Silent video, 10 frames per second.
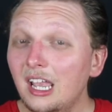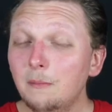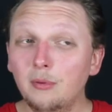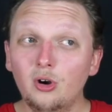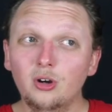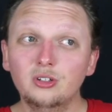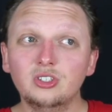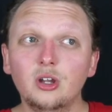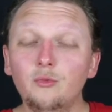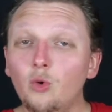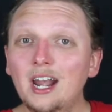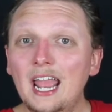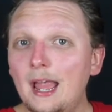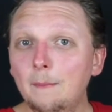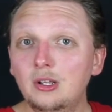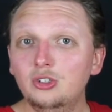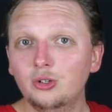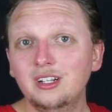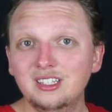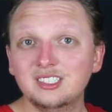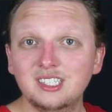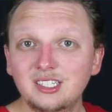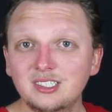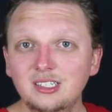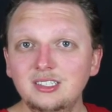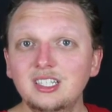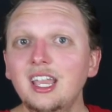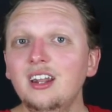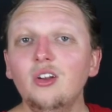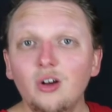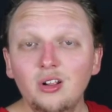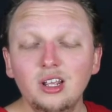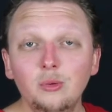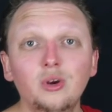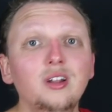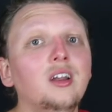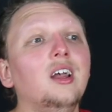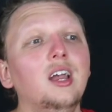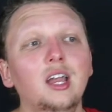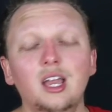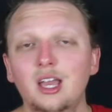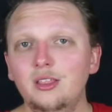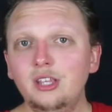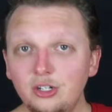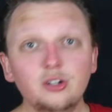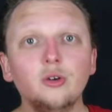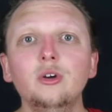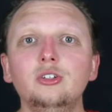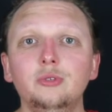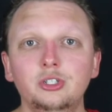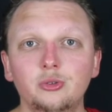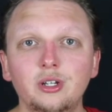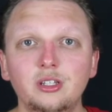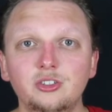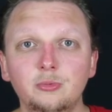and parts of what happened during the 60s in Hollywood, then you're going to enjoy this